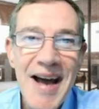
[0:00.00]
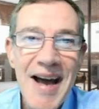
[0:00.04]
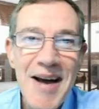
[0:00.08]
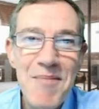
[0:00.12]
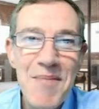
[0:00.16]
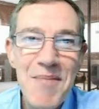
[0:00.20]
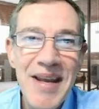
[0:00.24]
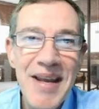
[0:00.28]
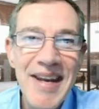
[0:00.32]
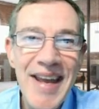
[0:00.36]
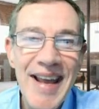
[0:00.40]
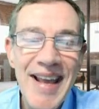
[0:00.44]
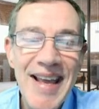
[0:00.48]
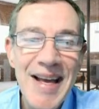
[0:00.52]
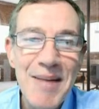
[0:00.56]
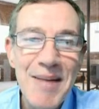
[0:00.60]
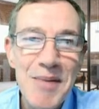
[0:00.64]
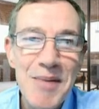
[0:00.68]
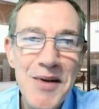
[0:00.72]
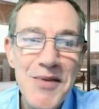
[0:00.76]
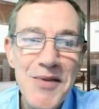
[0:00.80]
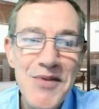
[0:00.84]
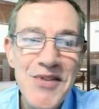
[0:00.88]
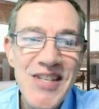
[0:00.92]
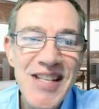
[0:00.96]
in a
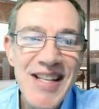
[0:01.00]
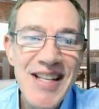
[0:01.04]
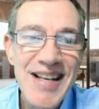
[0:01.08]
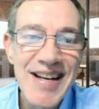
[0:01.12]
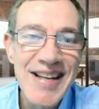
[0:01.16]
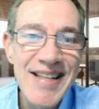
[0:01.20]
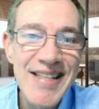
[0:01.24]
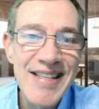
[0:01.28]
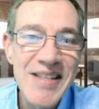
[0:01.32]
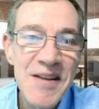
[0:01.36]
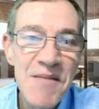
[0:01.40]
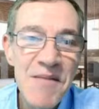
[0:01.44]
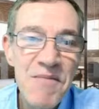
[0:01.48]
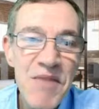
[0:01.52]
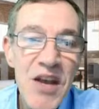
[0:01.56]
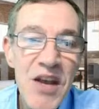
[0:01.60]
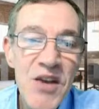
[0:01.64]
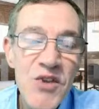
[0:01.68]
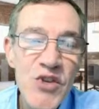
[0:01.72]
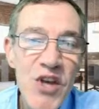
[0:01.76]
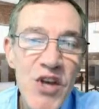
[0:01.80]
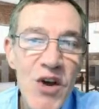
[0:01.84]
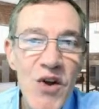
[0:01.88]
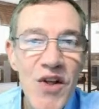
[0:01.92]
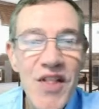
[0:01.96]
couple of slides.
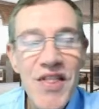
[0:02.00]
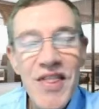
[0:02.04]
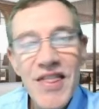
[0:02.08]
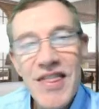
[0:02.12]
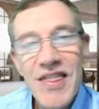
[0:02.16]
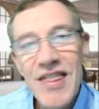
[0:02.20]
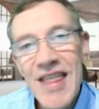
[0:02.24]
So